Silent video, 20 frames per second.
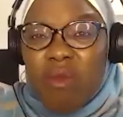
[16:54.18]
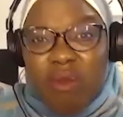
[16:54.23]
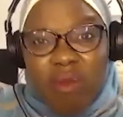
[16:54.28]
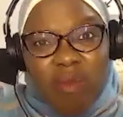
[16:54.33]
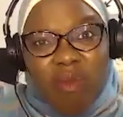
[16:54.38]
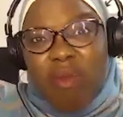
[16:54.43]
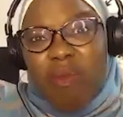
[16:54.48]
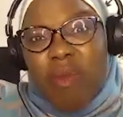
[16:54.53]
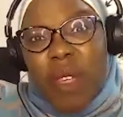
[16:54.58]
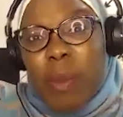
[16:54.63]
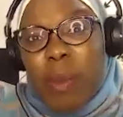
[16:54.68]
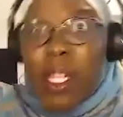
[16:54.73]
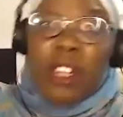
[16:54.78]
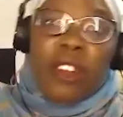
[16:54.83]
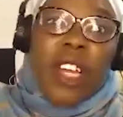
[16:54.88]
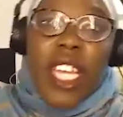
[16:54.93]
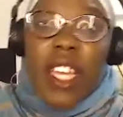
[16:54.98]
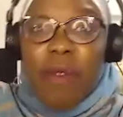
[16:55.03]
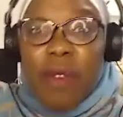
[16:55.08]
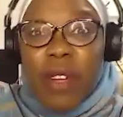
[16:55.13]
people are
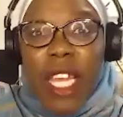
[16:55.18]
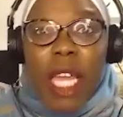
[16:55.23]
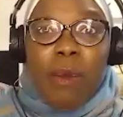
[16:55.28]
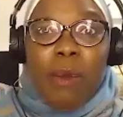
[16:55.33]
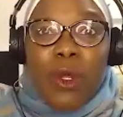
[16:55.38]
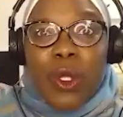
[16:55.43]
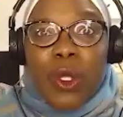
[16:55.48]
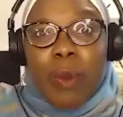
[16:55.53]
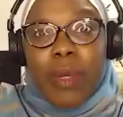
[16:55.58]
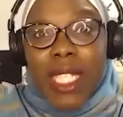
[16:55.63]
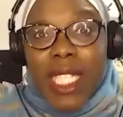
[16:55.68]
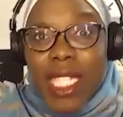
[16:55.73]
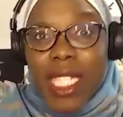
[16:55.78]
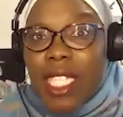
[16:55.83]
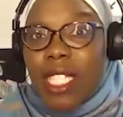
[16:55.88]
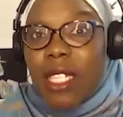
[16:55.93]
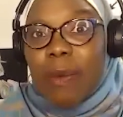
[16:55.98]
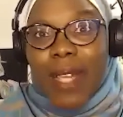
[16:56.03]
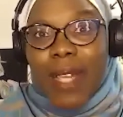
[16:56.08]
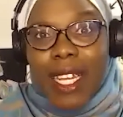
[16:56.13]
not even able to
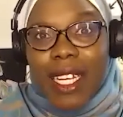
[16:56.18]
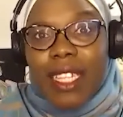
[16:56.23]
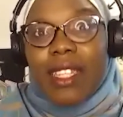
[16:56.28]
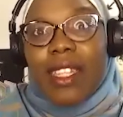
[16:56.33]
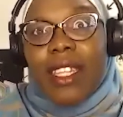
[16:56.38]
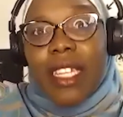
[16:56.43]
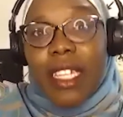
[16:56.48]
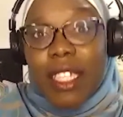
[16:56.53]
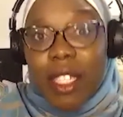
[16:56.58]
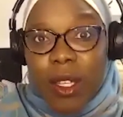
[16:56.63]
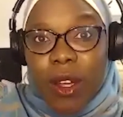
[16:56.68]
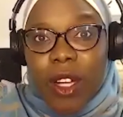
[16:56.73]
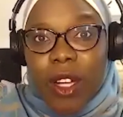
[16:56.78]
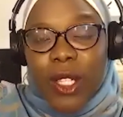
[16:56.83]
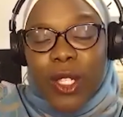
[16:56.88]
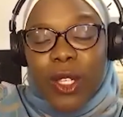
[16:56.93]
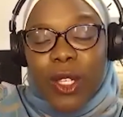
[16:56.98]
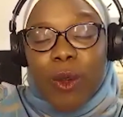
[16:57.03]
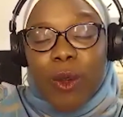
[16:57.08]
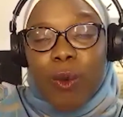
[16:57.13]
participate in the
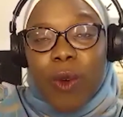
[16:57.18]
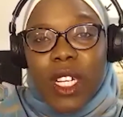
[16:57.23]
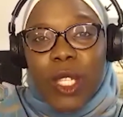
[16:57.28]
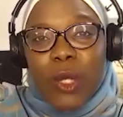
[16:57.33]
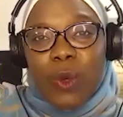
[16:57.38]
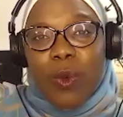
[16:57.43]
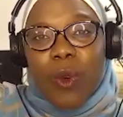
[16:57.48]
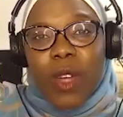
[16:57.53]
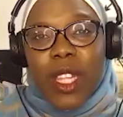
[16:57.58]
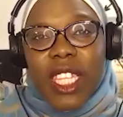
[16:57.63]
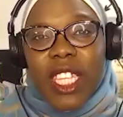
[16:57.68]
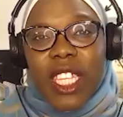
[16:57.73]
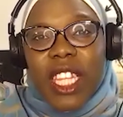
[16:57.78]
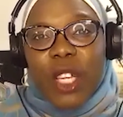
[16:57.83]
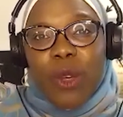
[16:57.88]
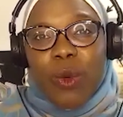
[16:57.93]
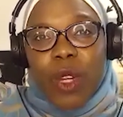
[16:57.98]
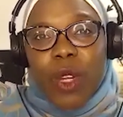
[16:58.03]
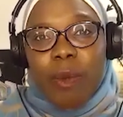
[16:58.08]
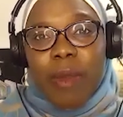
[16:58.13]
Detoxothon, what is one thing that you
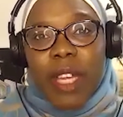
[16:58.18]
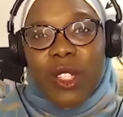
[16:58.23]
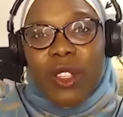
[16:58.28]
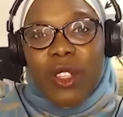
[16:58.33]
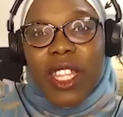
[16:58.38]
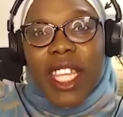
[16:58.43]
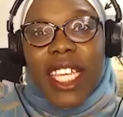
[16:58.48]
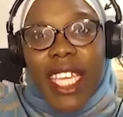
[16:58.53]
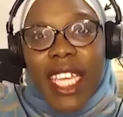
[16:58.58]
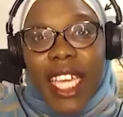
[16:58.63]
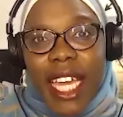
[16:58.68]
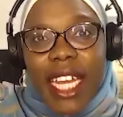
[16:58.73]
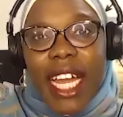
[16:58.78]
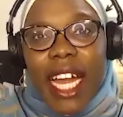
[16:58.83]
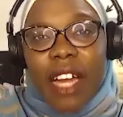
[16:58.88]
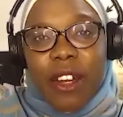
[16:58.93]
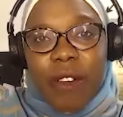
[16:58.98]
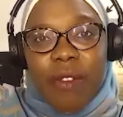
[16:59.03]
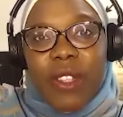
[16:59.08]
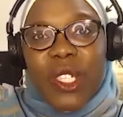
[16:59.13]
want to make sure they get
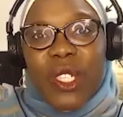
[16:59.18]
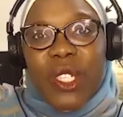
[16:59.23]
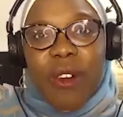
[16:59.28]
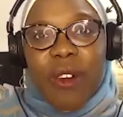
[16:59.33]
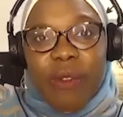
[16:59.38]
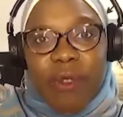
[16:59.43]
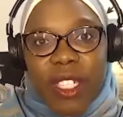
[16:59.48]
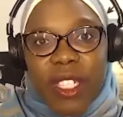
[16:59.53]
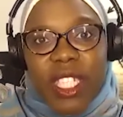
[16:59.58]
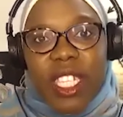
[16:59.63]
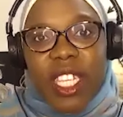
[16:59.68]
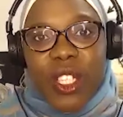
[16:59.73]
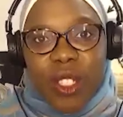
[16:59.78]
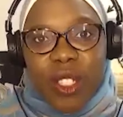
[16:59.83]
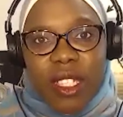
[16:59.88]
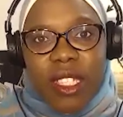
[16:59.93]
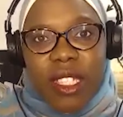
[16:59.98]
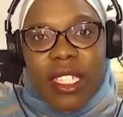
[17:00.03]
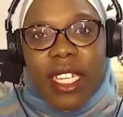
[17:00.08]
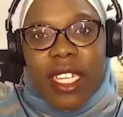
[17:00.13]
out of this
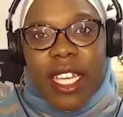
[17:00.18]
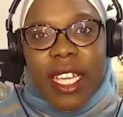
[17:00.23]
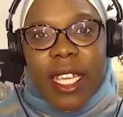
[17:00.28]
conversation today?